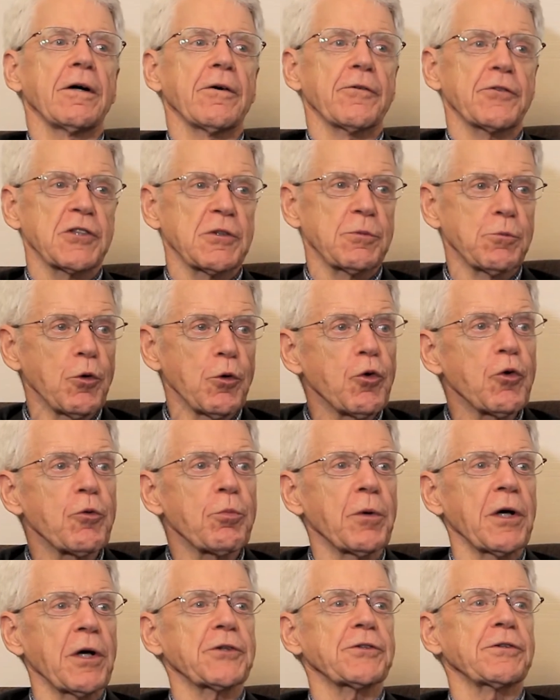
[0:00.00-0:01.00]
of
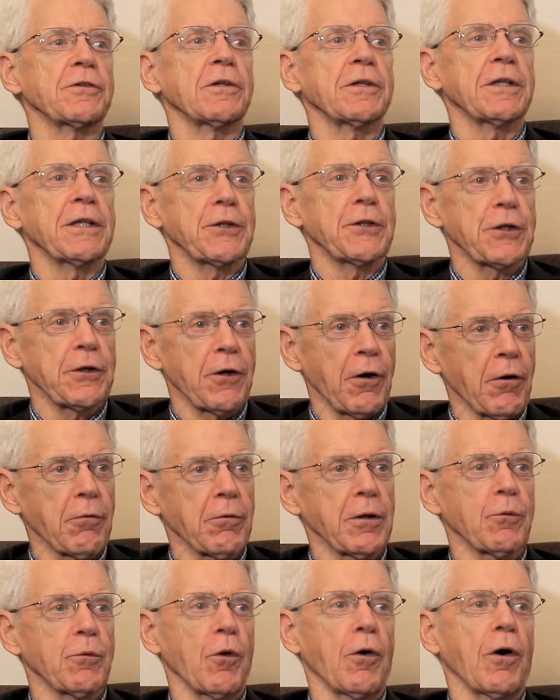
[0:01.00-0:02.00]
smooth muscle in the
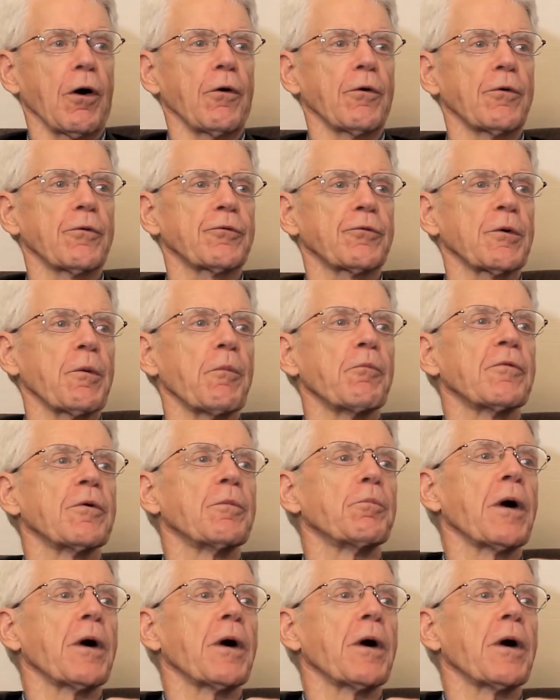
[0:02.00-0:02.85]
artery wall from